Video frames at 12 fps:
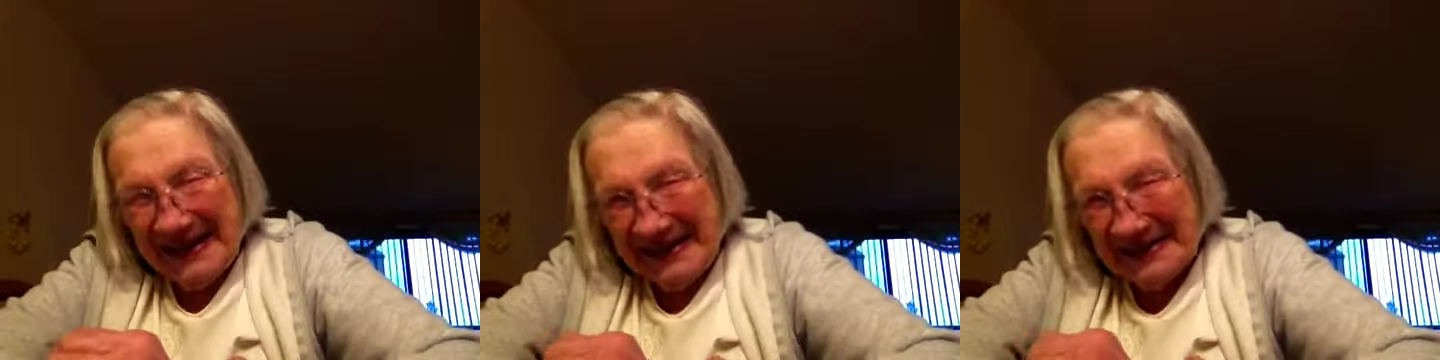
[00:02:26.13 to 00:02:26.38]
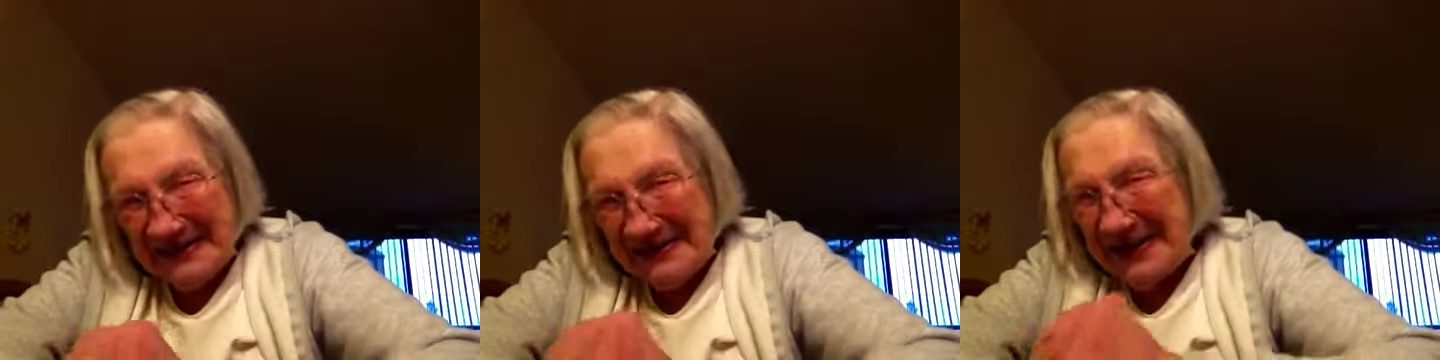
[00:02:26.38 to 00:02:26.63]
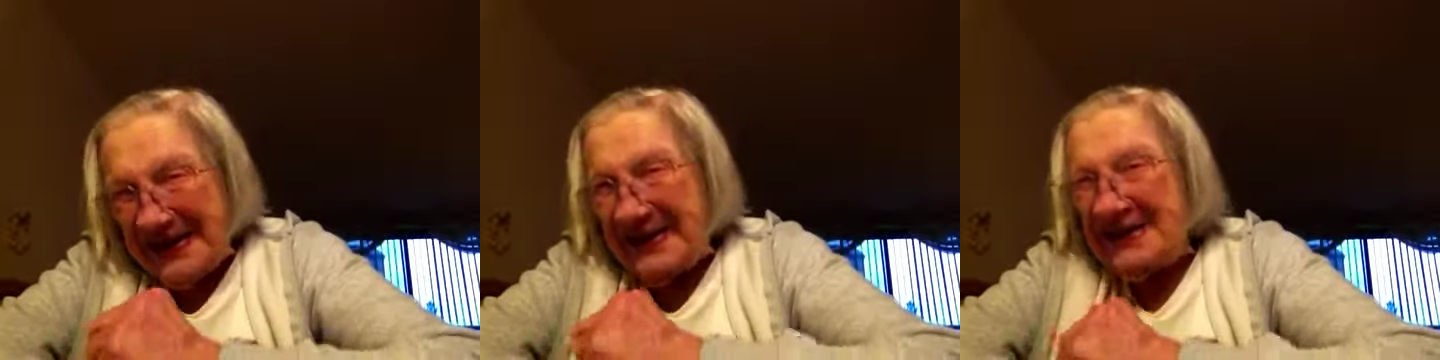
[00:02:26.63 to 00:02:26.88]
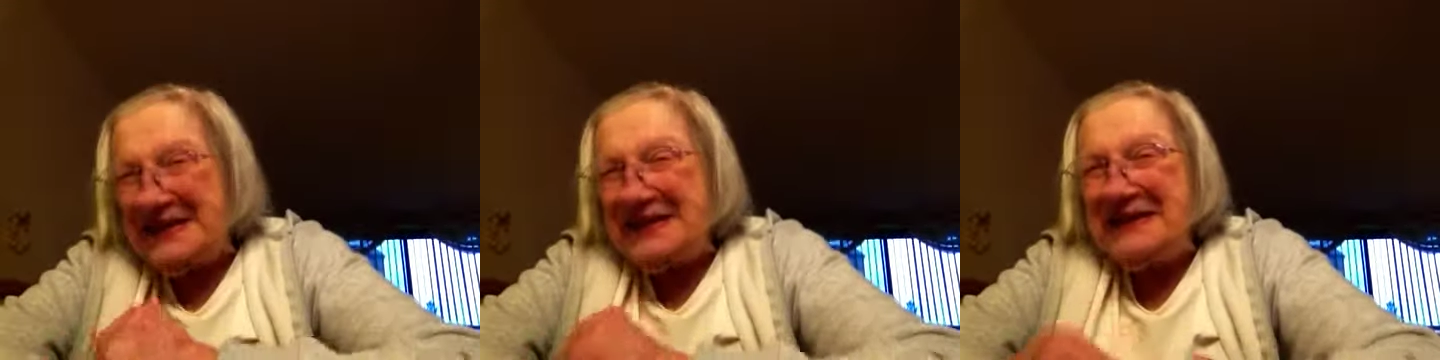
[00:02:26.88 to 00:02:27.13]
That's
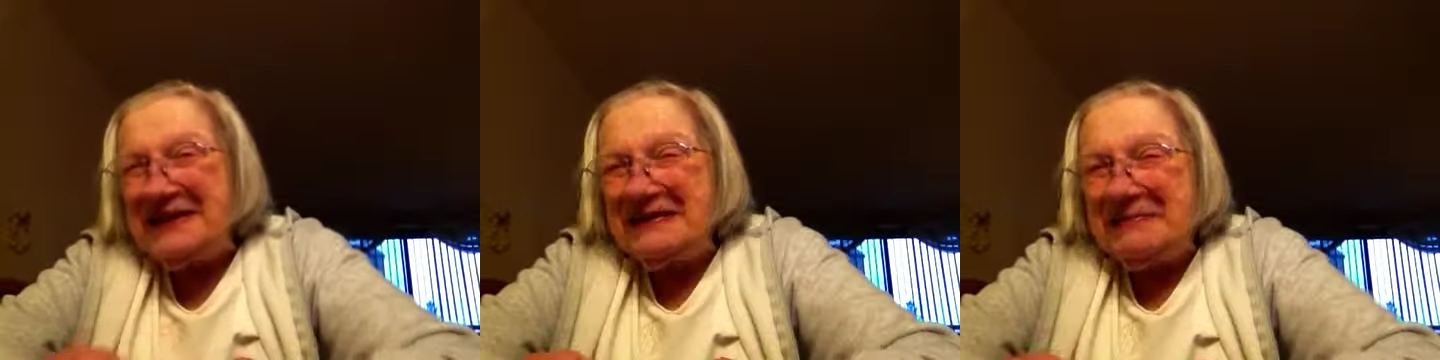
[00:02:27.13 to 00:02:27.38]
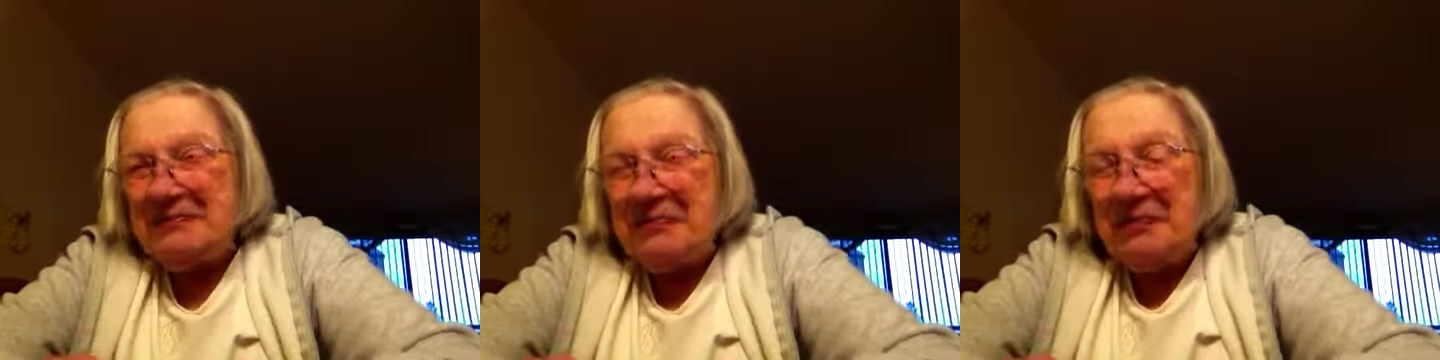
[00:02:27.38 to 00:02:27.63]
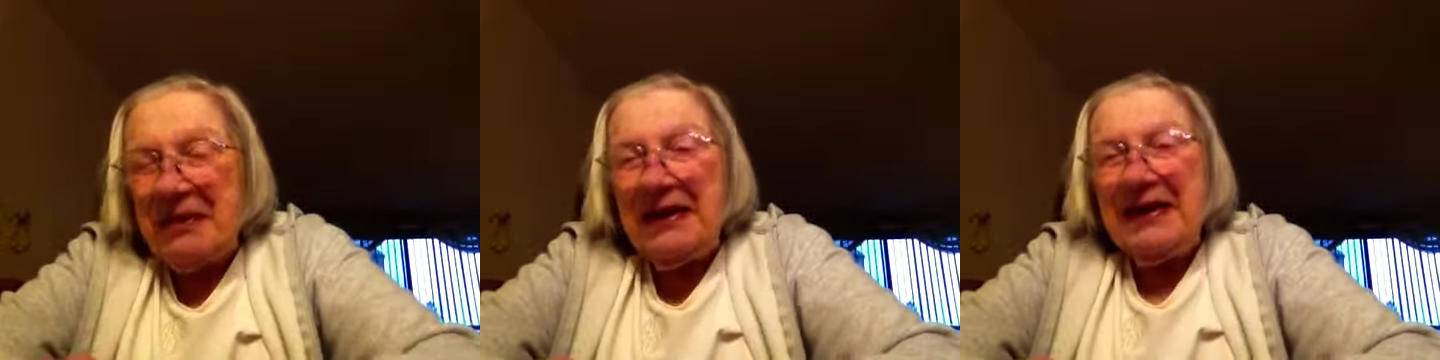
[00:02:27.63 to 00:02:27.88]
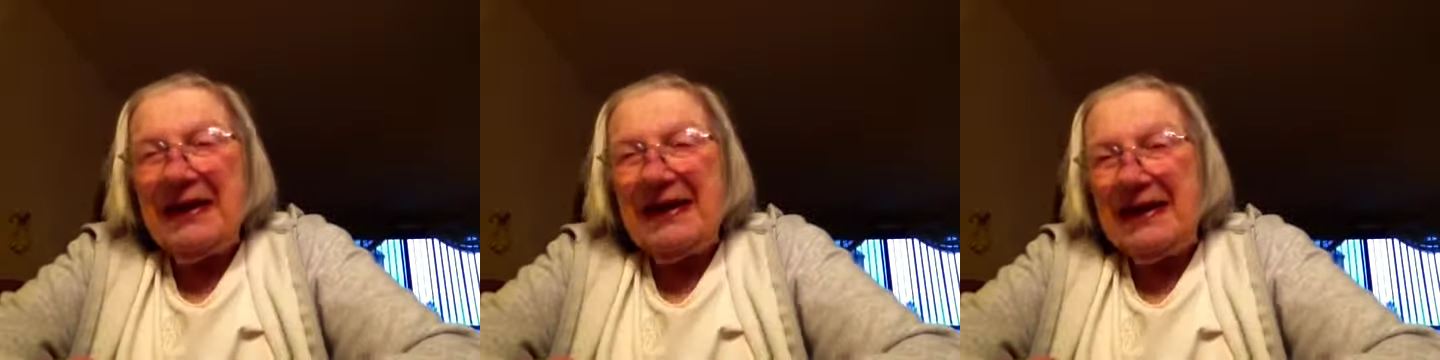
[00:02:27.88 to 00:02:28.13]
right. Yeah.
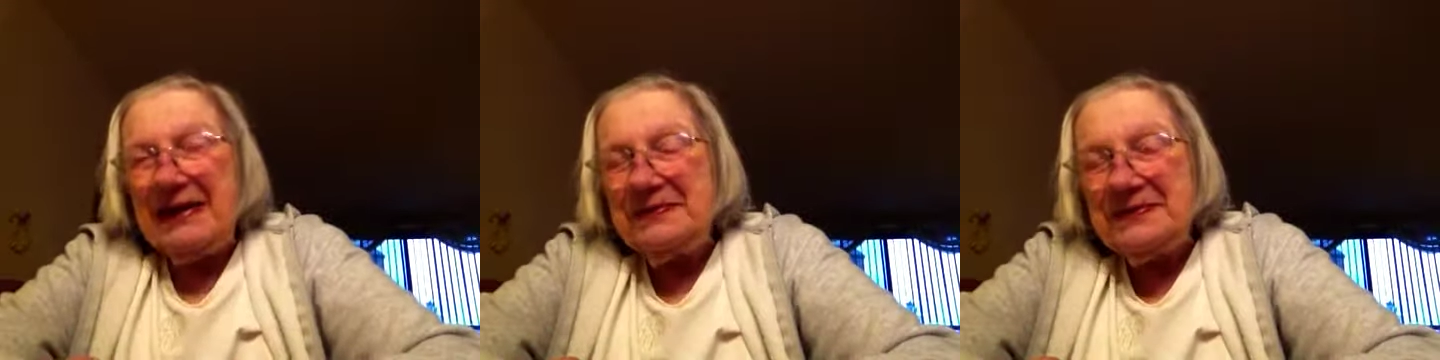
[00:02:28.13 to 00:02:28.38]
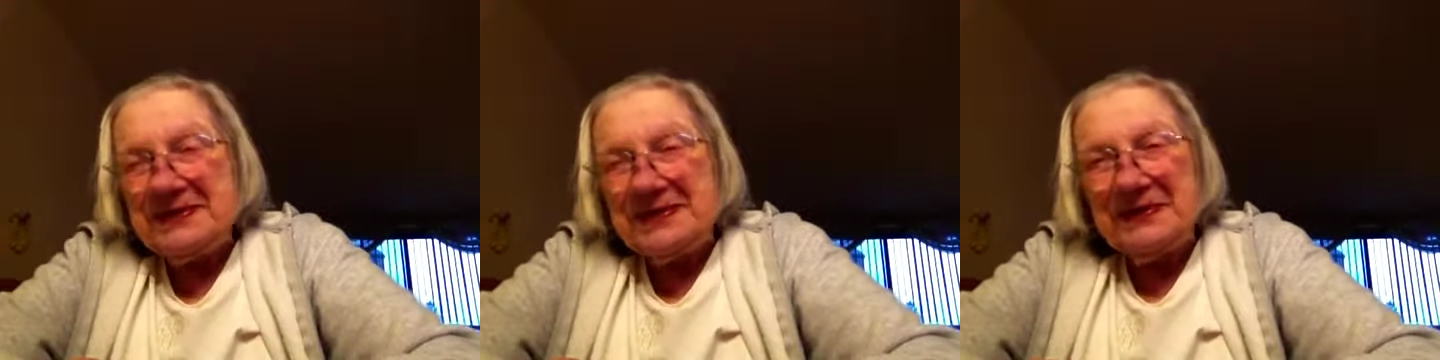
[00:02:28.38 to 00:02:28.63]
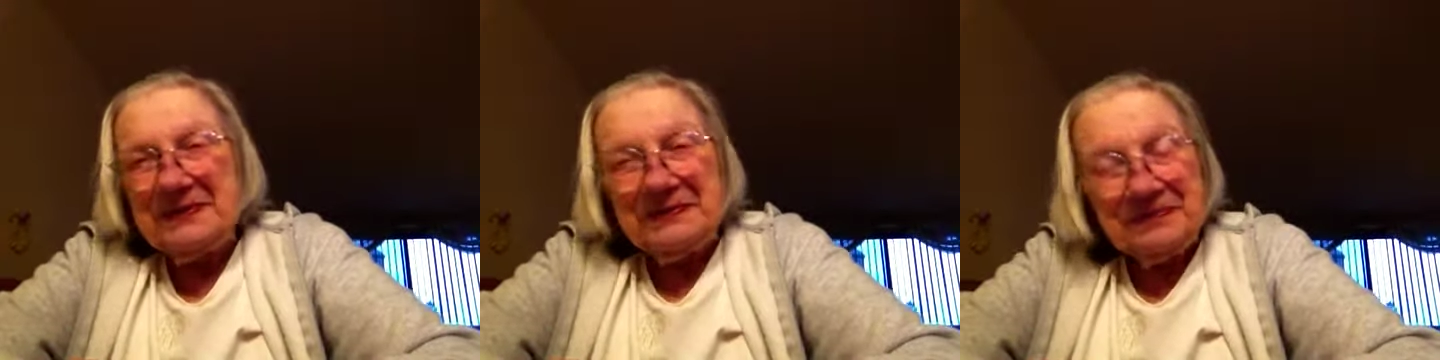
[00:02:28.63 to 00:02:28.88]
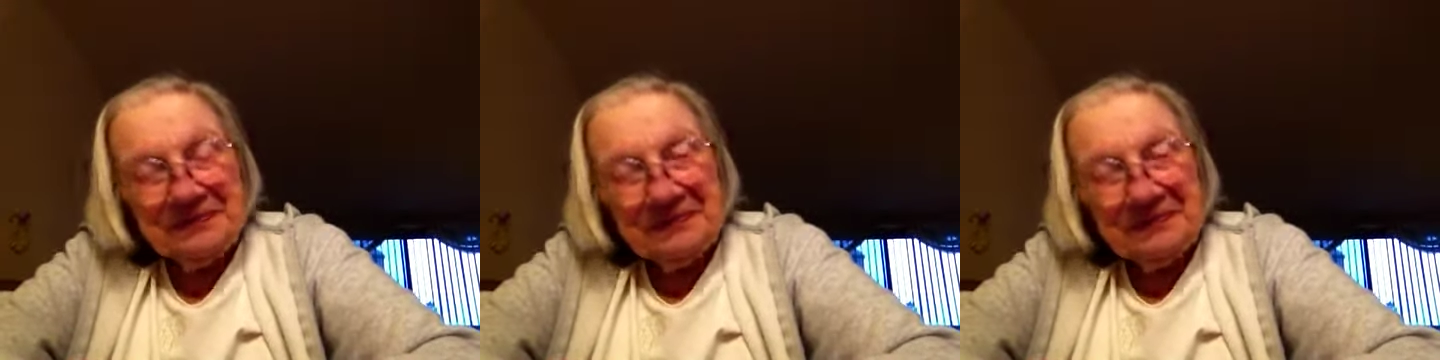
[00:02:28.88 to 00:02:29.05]
Yep, so.